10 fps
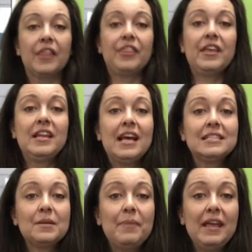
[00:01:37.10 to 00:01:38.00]
thin
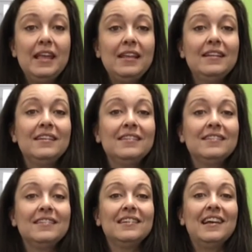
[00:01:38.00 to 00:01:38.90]
as a pin,
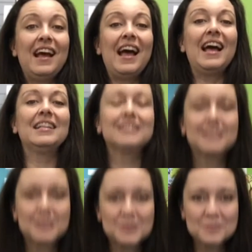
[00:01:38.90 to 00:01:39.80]
and
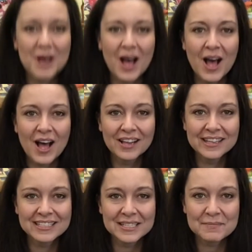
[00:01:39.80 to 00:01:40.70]
small
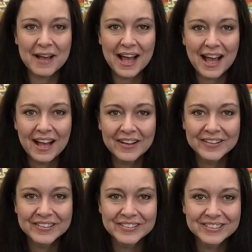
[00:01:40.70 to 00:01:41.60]
as a
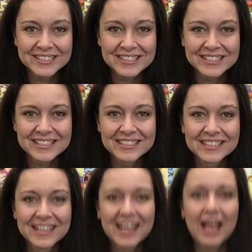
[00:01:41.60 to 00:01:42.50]
mouse.
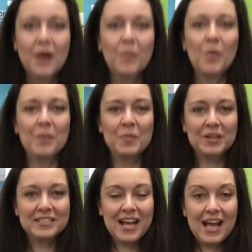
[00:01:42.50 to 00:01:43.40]
One
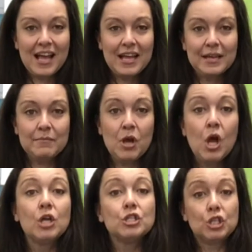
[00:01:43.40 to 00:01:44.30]
more time.
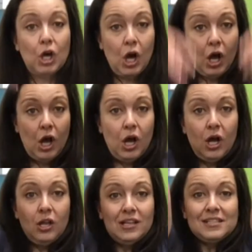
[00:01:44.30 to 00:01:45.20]

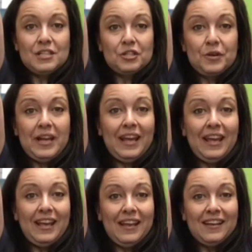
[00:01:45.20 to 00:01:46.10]
Tall as a
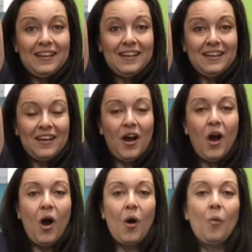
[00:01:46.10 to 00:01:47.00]
tree,
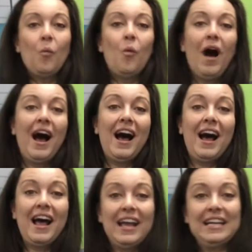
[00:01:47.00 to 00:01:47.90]

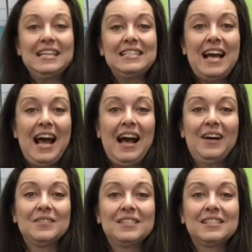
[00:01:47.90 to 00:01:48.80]
wide as a house,